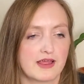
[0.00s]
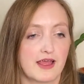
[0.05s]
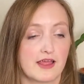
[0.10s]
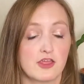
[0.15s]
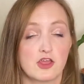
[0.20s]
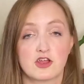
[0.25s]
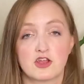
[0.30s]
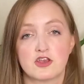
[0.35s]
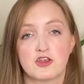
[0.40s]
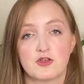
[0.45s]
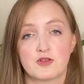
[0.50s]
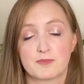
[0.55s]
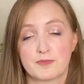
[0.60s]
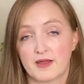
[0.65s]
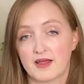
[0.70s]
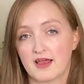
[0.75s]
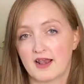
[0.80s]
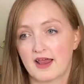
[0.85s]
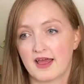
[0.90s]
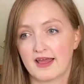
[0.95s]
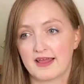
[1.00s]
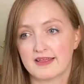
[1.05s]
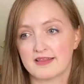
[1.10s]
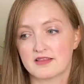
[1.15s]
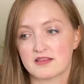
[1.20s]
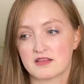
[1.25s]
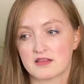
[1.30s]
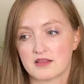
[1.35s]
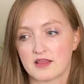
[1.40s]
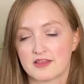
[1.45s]
you can use
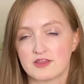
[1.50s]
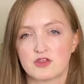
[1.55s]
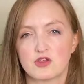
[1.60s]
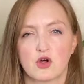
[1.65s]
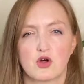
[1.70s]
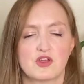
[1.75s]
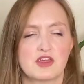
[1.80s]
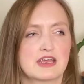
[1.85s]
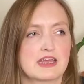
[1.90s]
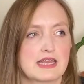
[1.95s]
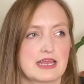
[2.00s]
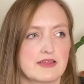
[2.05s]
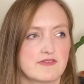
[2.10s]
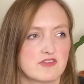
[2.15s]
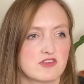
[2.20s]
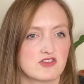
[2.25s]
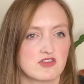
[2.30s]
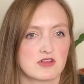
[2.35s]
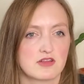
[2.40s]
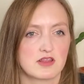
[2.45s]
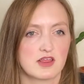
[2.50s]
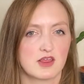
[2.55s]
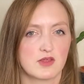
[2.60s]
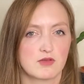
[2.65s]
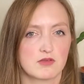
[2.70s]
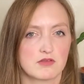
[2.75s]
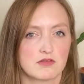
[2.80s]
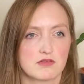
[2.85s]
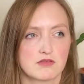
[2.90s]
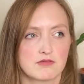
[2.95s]
perlite, or you could even just
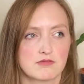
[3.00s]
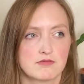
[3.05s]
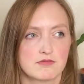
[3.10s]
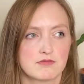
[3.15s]
use